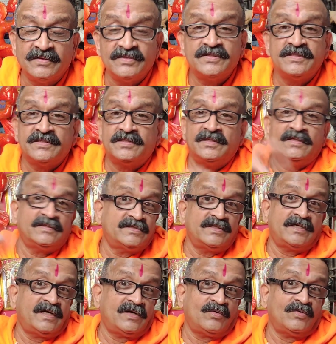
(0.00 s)
This is the
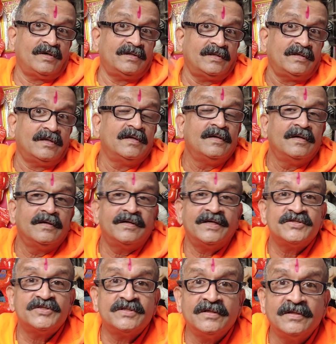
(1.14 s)
secret only the
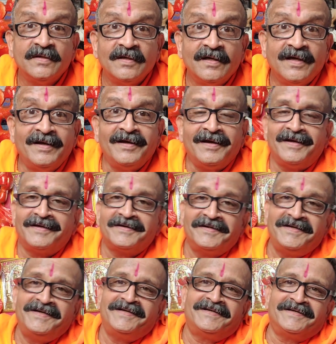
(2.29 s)
test
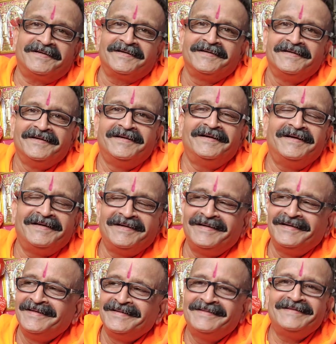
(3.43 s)
creator, the
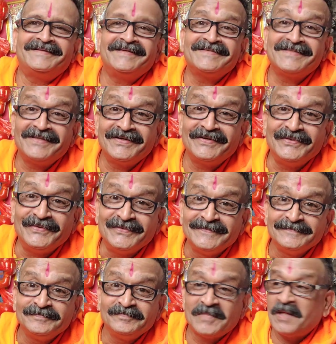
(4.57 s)
tester knew.
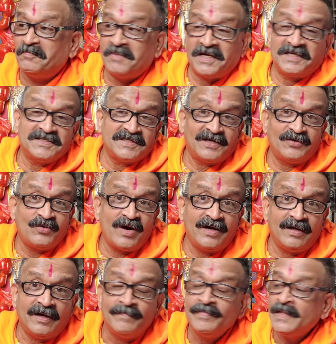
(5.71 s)
The monkeys had no
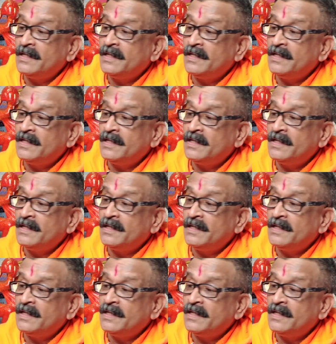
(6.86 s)
idea.